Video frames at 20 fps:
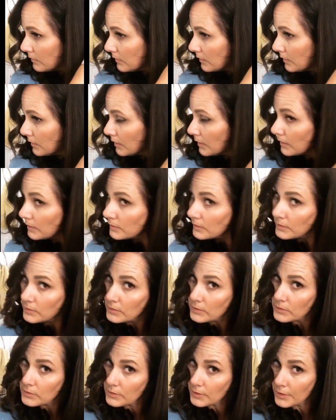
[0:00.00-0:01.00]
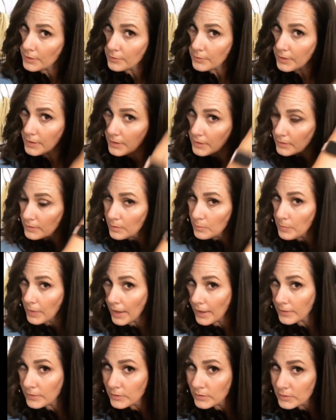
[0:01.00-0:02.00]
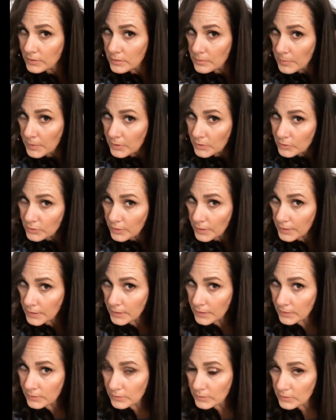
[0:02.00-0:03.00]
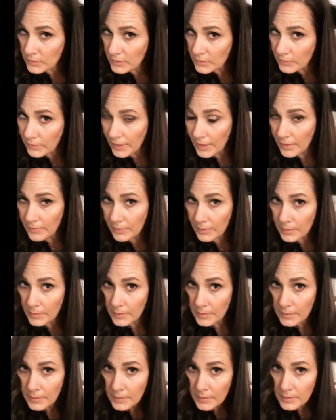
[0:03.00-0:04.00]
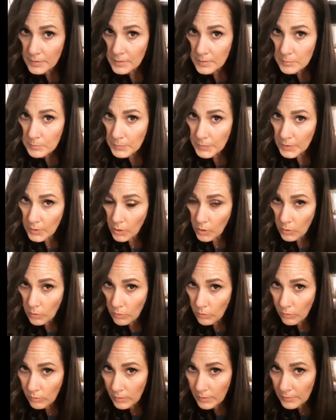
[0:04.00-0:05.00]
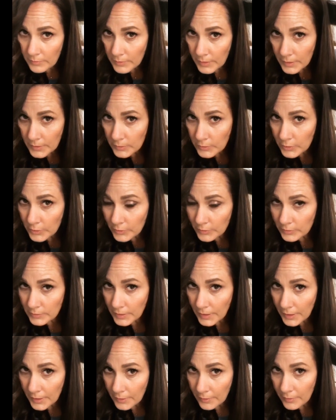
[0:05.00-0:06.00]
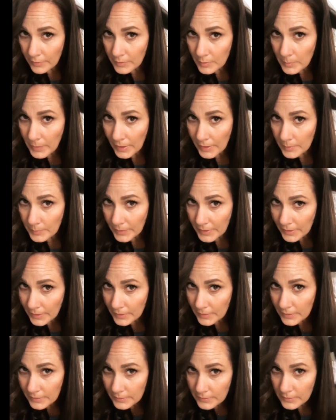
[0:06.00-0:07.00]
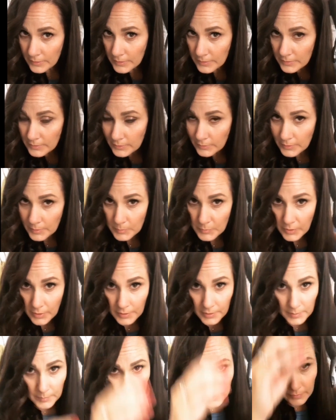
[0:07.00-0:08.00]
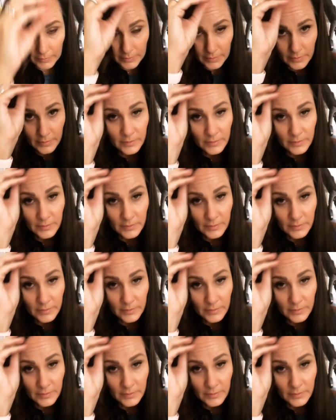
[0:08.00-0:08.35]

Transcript: I like to start right in the back just to make sure I get it so I don't have a big hole of uncurled hair on the back of my head. You guys know what I'm talking about?